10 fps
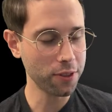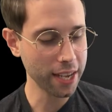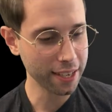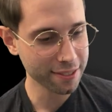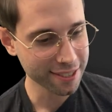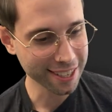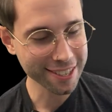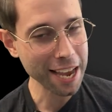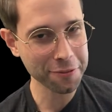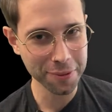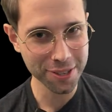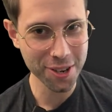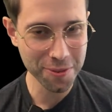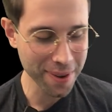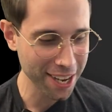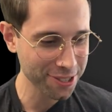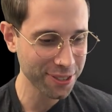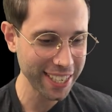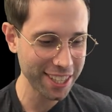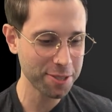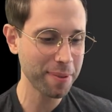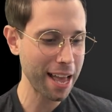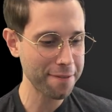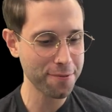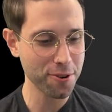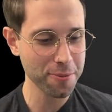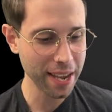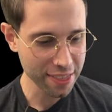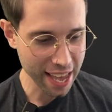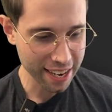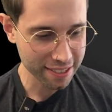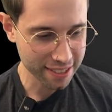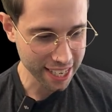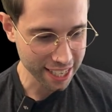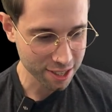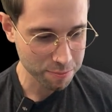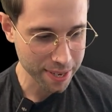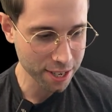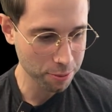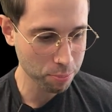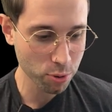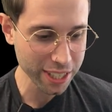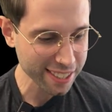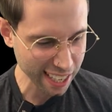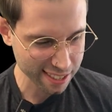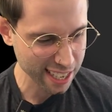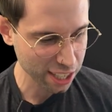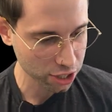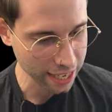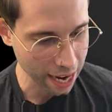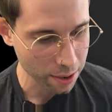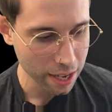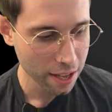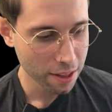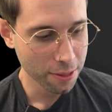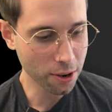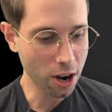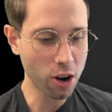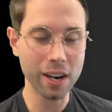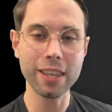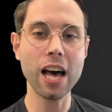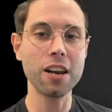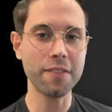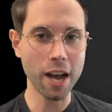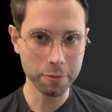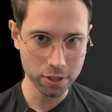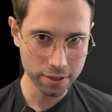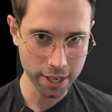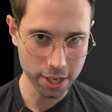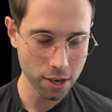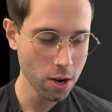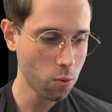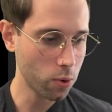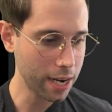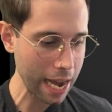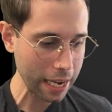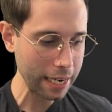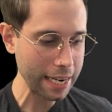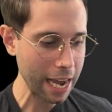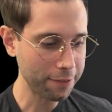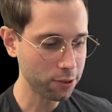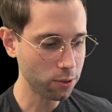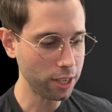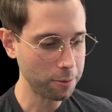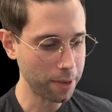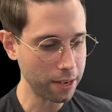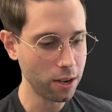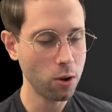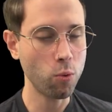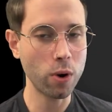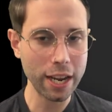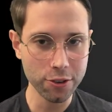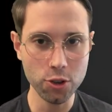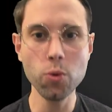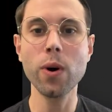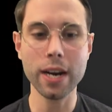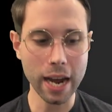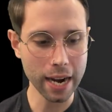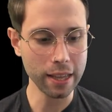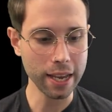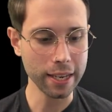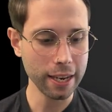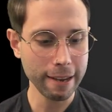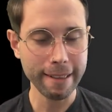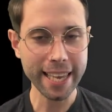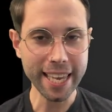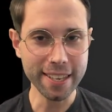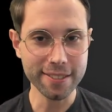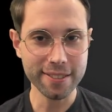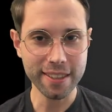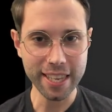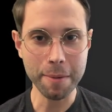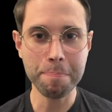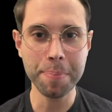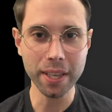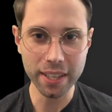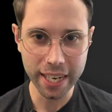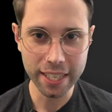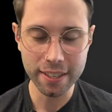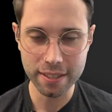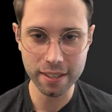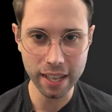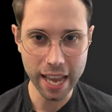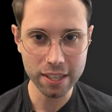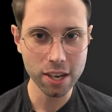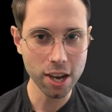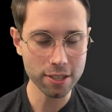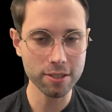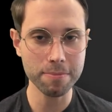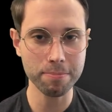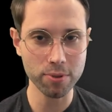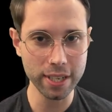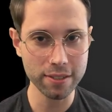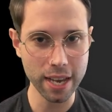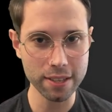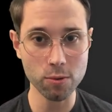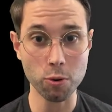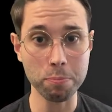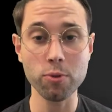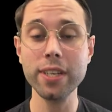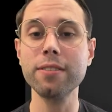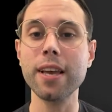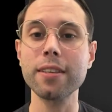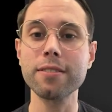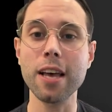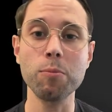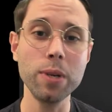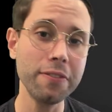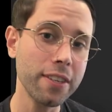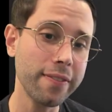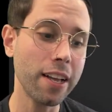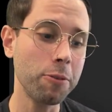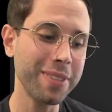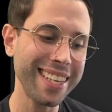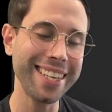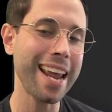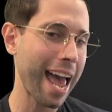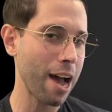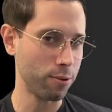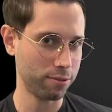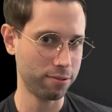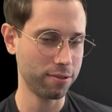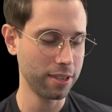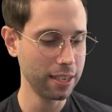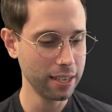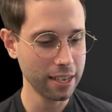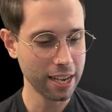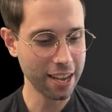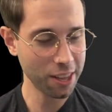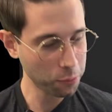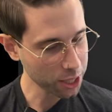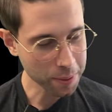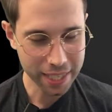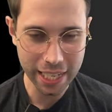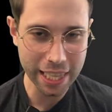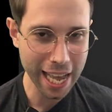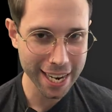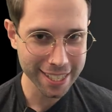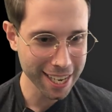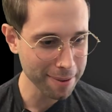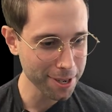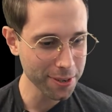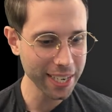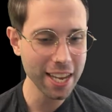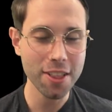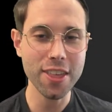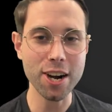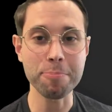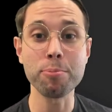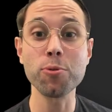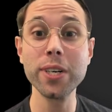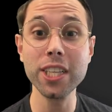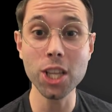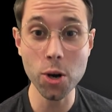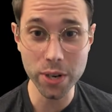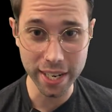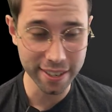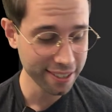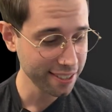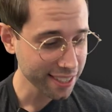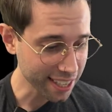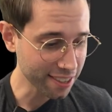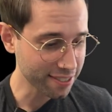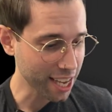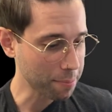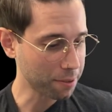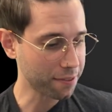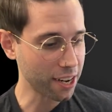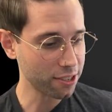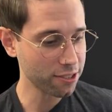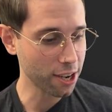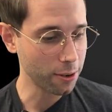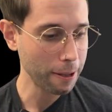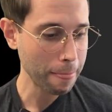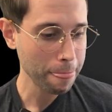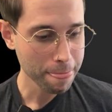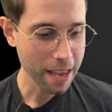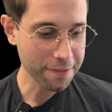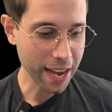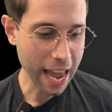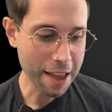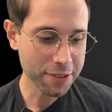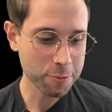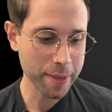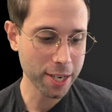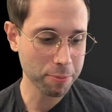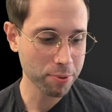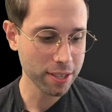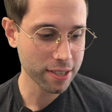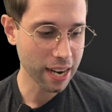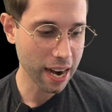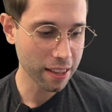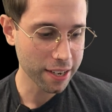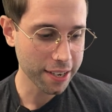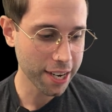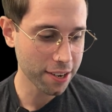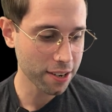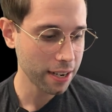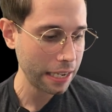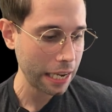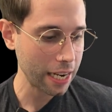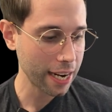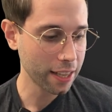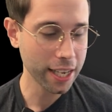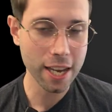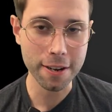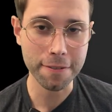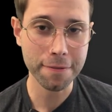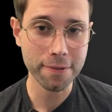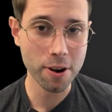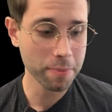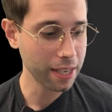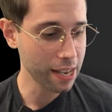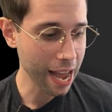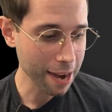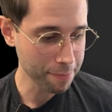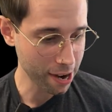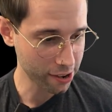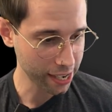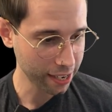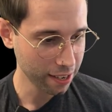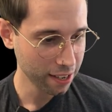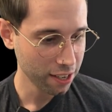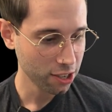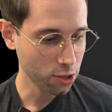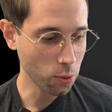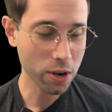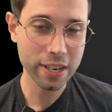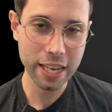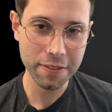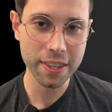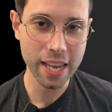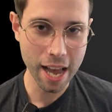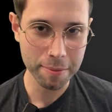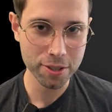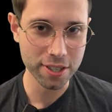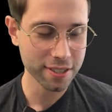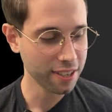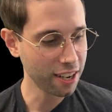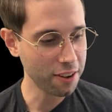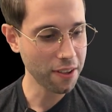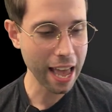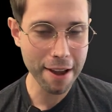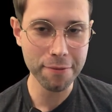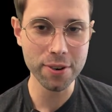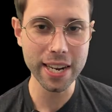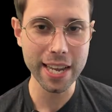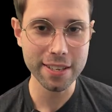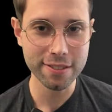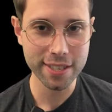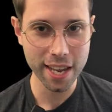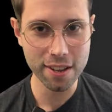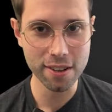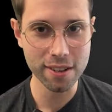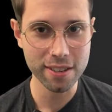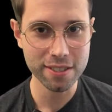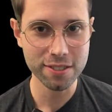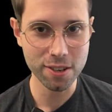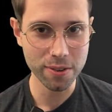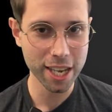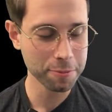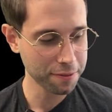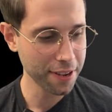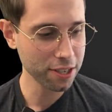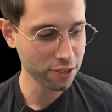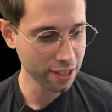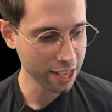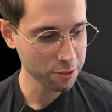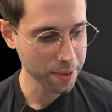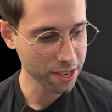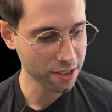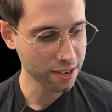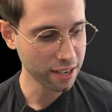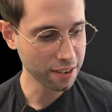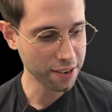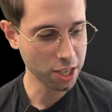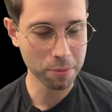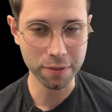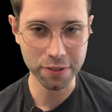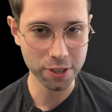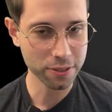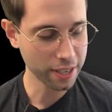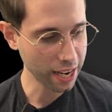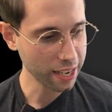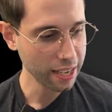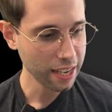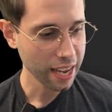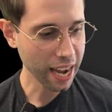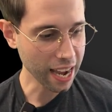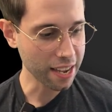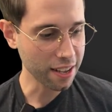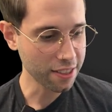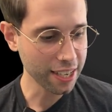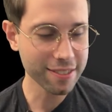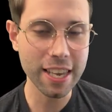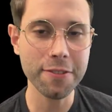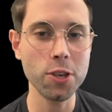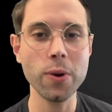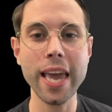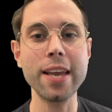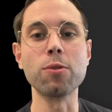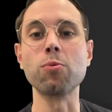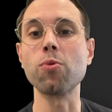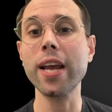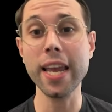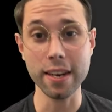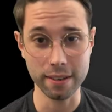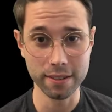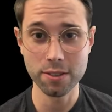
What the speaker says: things, aside from the zone module in this platform, and that is the speaker preset section. Now, there are a lot of options here. We're not gonna dive too deep in. What I do wanna highlight is the ability to select custom presets or presets that we've developed in-house, that we spent a lot of time doing, that are preloaded in this amplifier. So if I have speaker preset highlighted here and I click on from library, you are given the option of every single Sonance Professional loudspeaker available for you today. And these give you a great